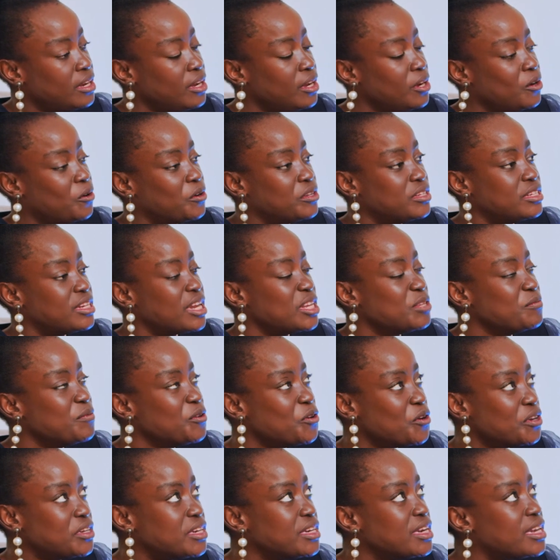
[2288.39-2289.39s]
Because it has
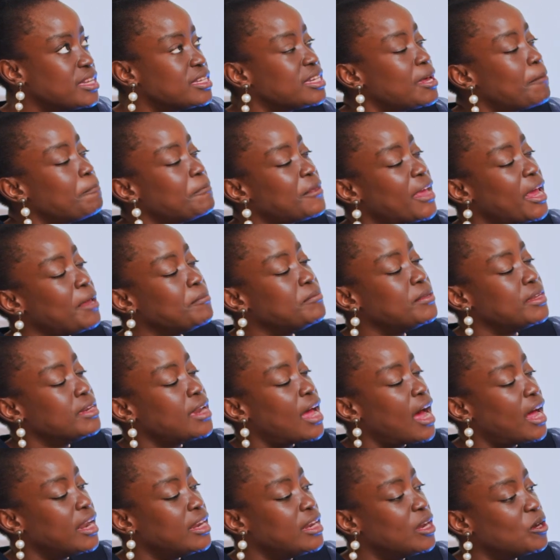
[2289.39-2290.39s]
been noted that sometimes in
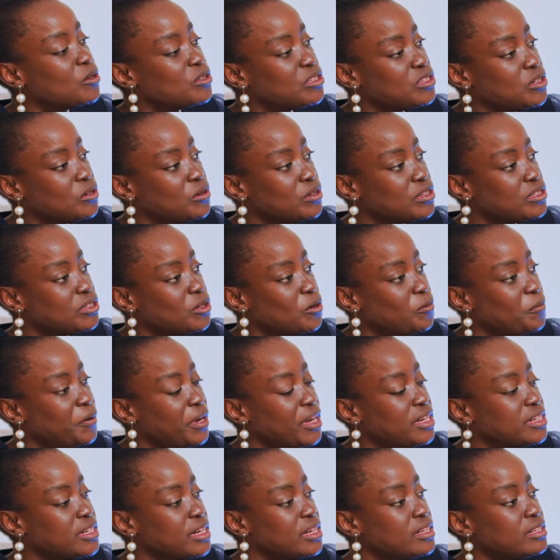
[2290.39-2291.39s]
adult sickle cell
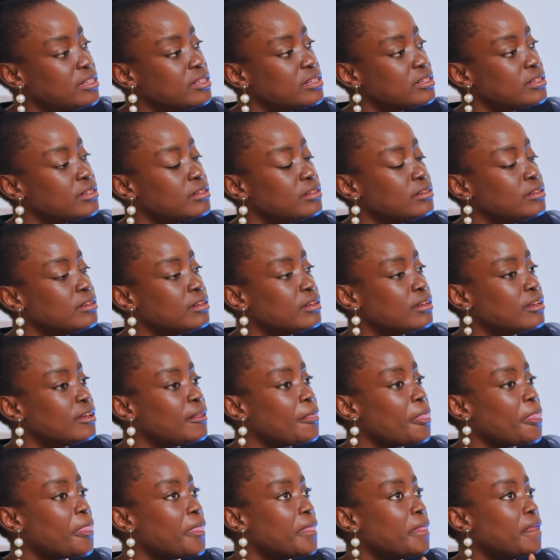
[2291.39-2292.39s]
patients,
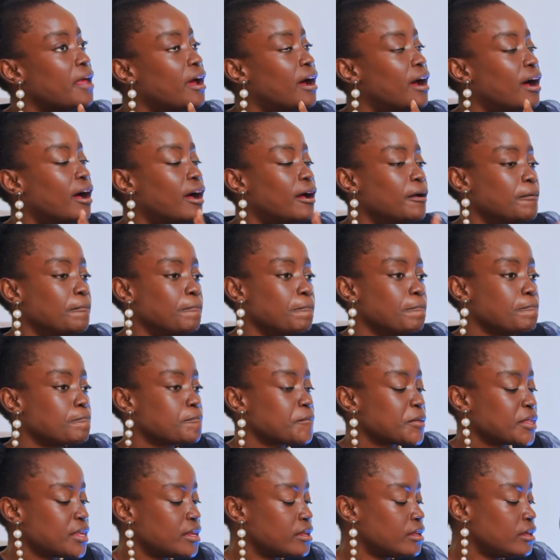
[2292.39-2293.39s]

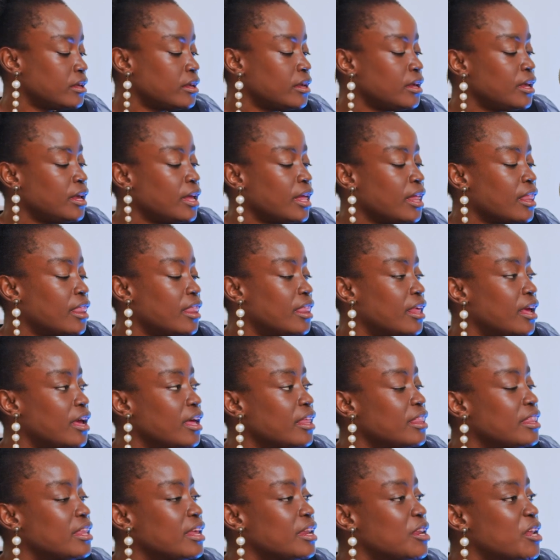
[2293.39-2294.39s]

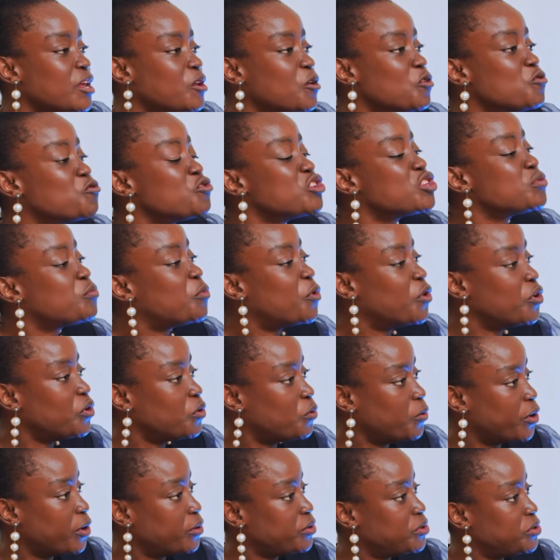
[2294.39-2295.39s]
they don't
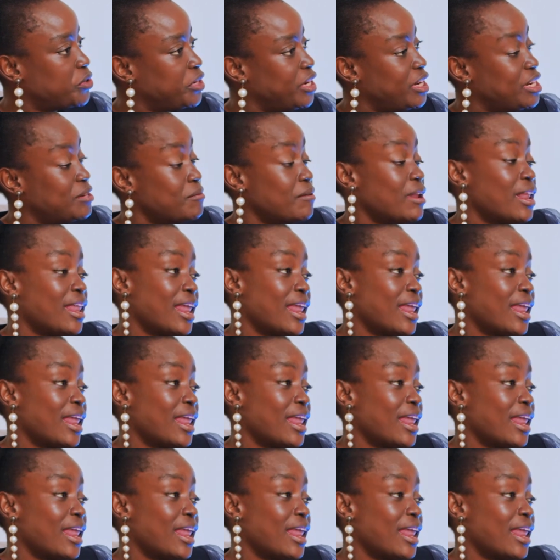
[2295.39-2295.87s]
respond well to it.